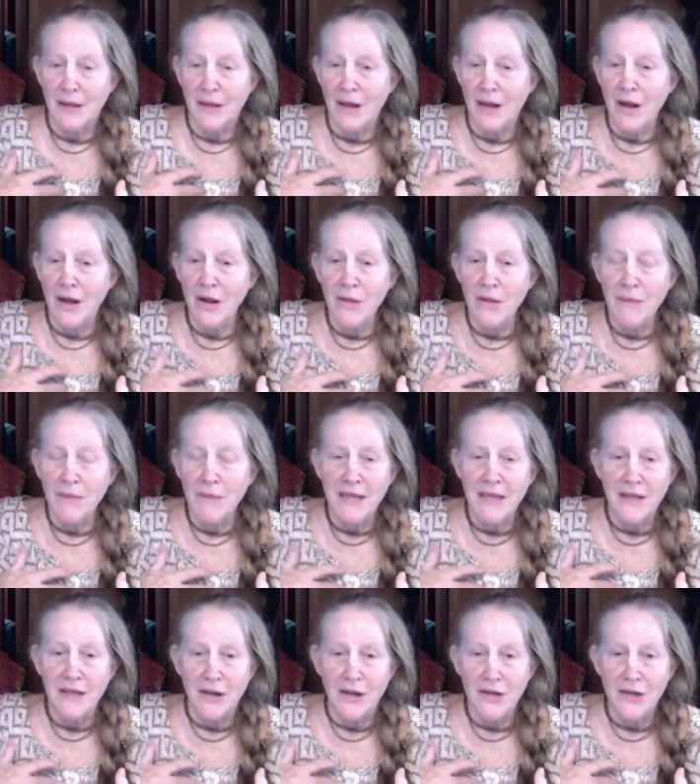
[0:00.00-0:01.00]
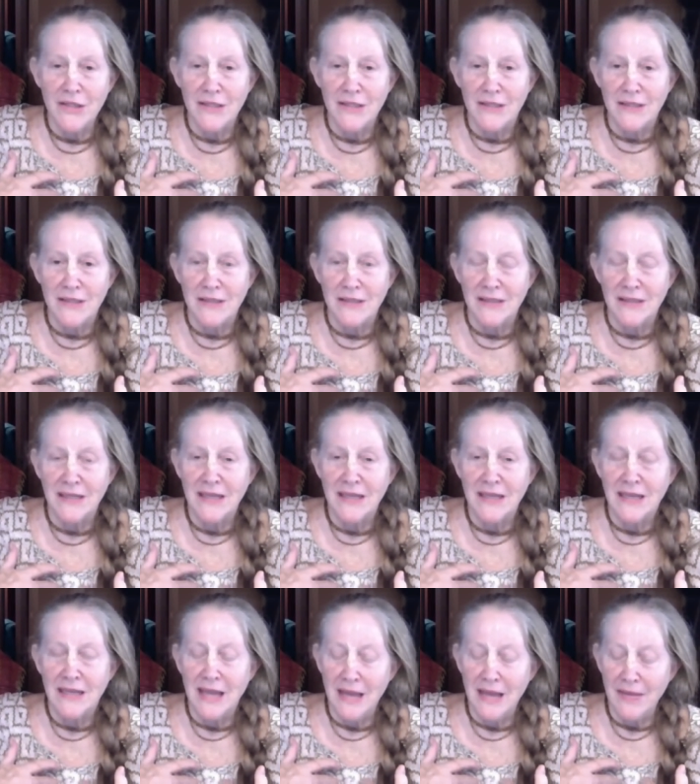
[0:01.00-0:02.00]
all my anartas
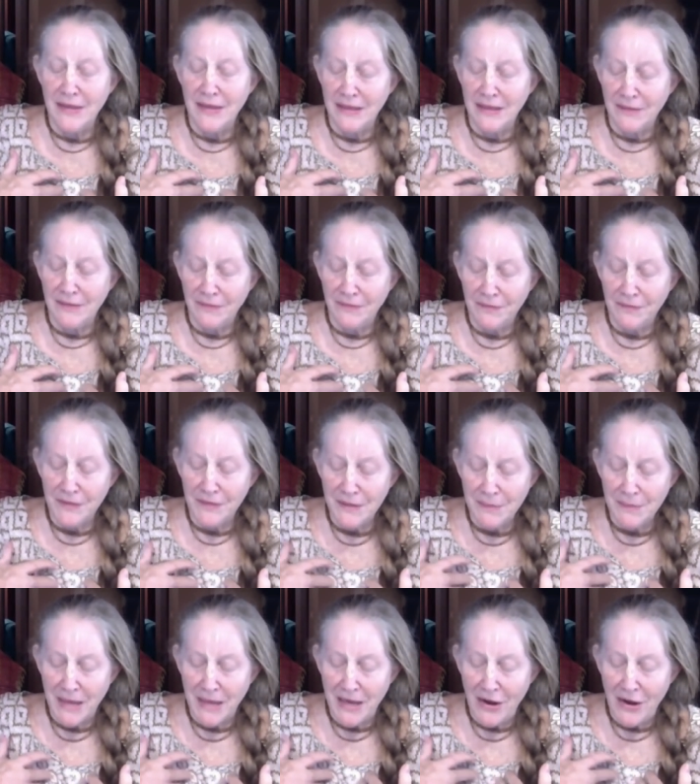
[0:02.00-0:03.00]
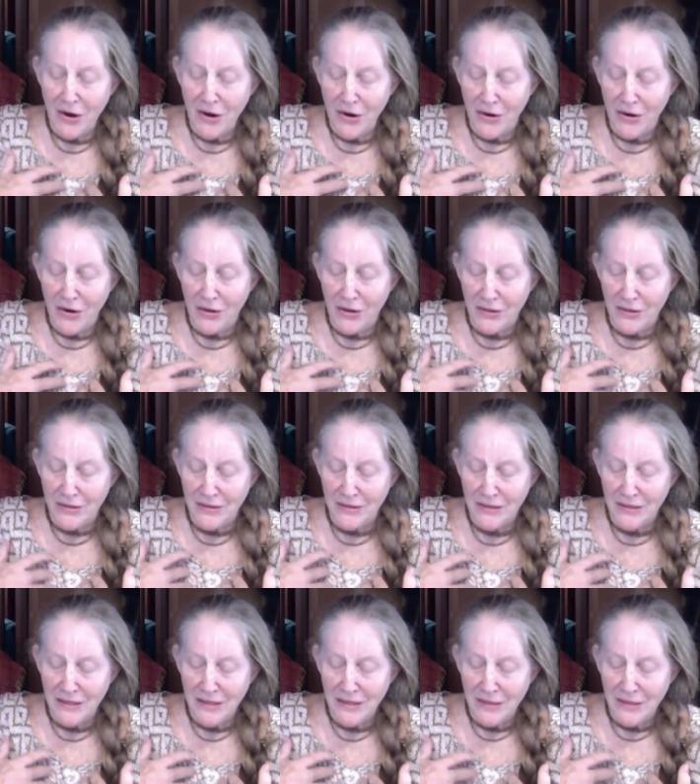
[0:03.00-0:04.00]
and then fill my heart
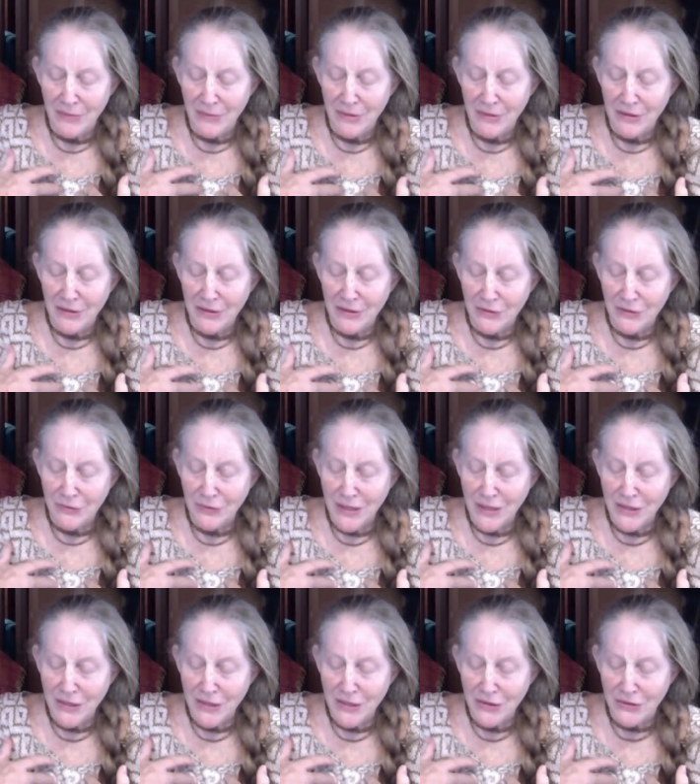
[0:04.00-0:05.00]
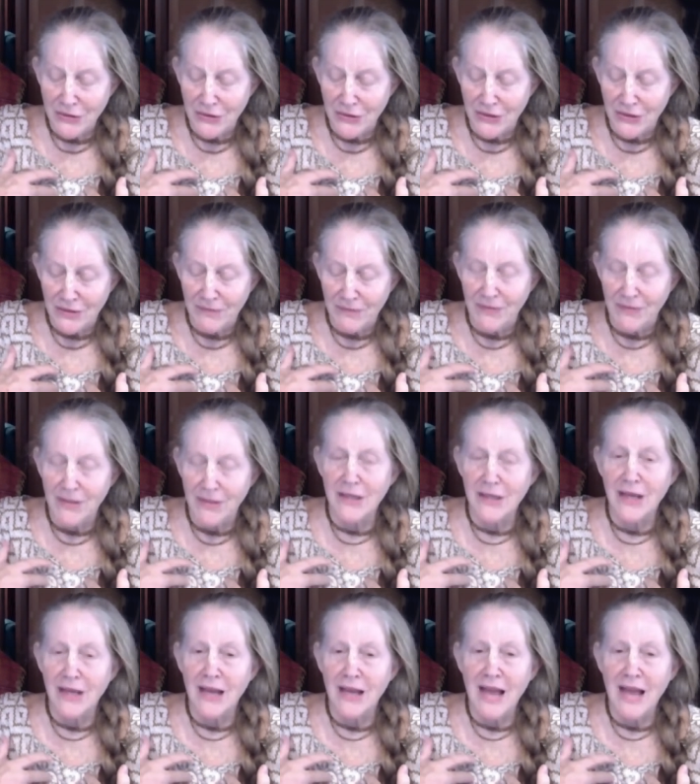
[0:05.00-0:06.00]
with the treasure of
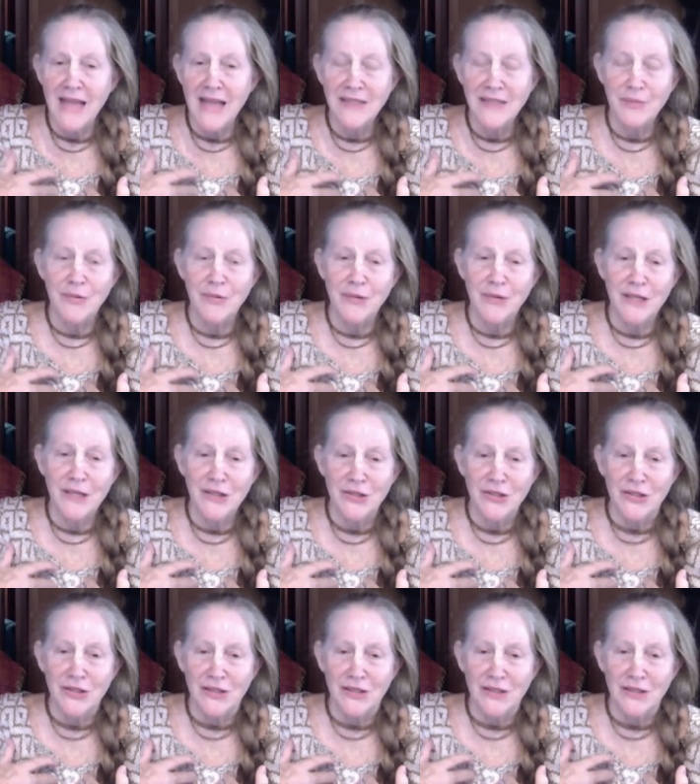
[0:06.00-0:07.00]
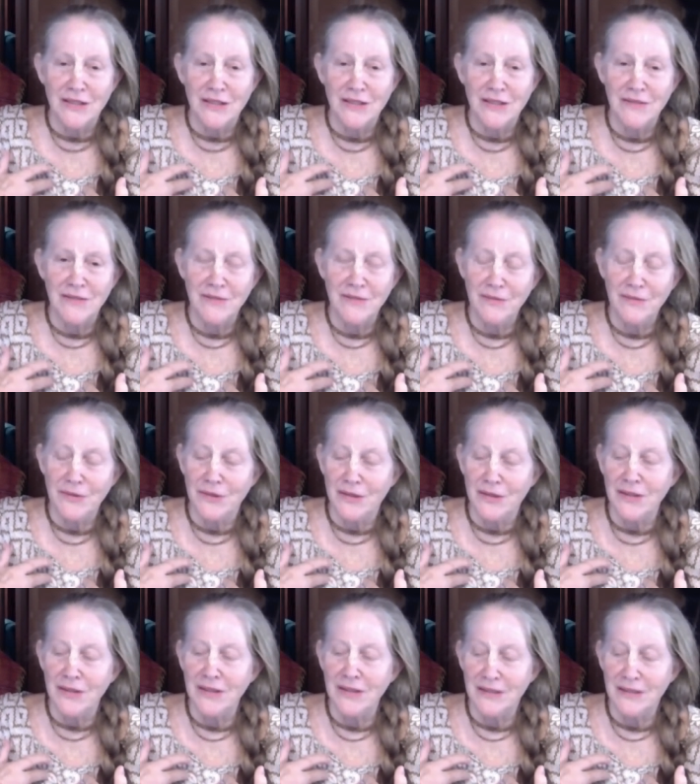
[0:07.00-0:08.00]
aspirations
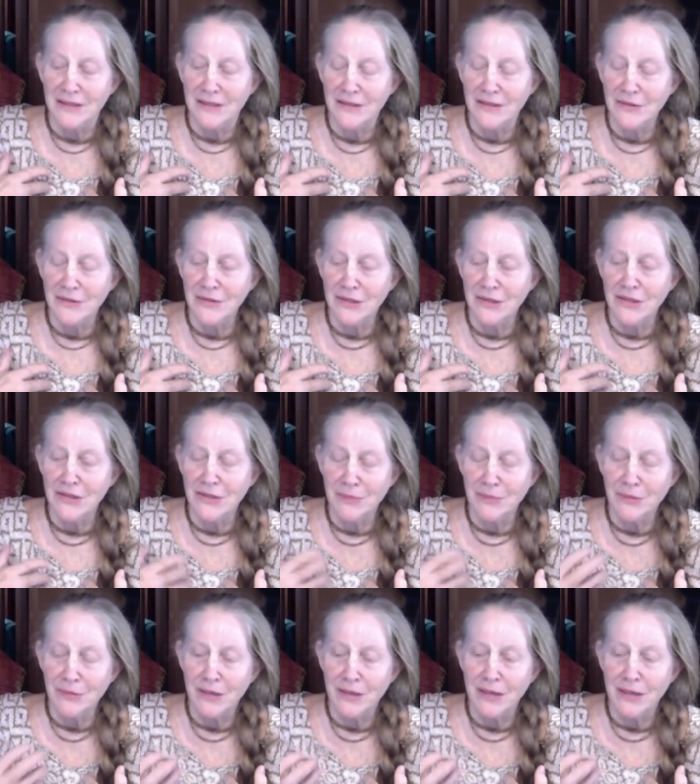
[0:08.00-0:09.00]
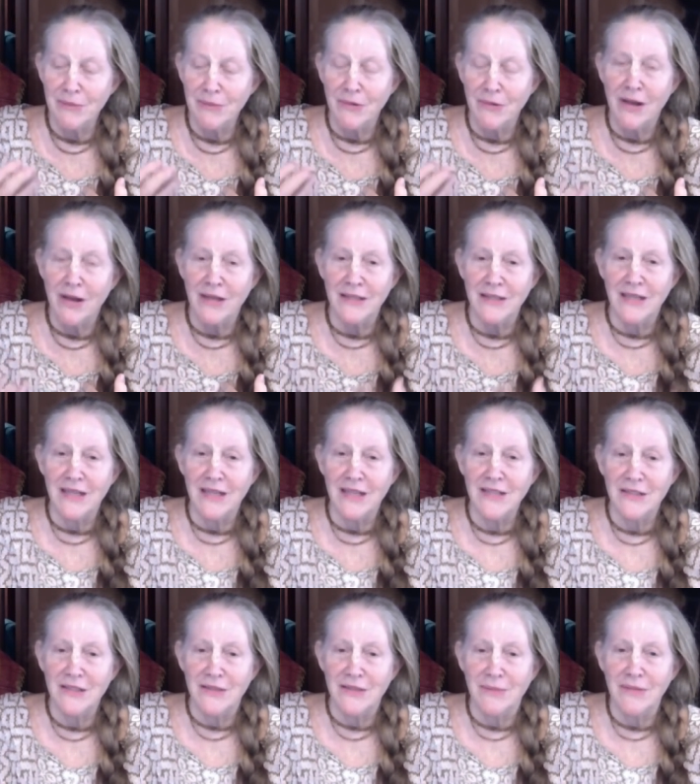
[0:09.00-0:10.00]
for Krishna Prem
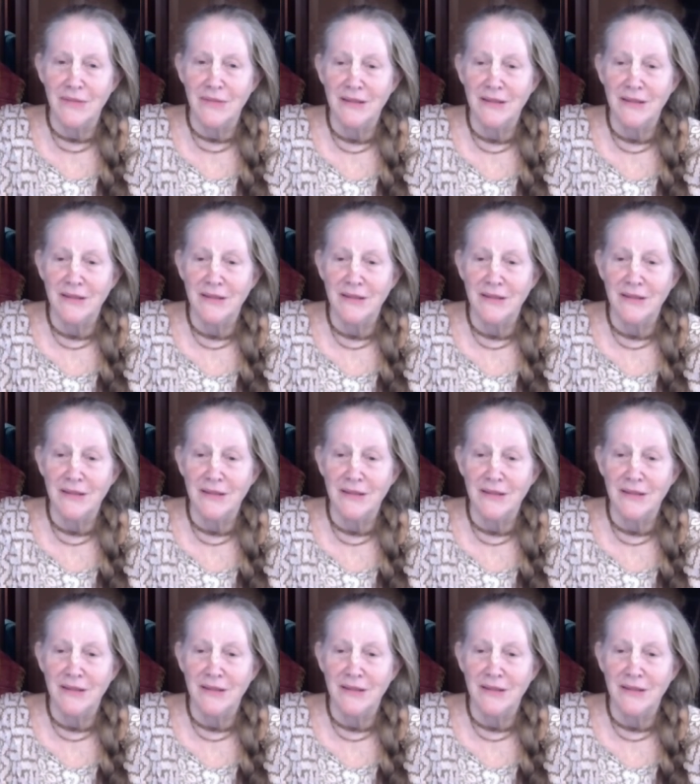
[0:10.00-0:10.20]
Radhadashi.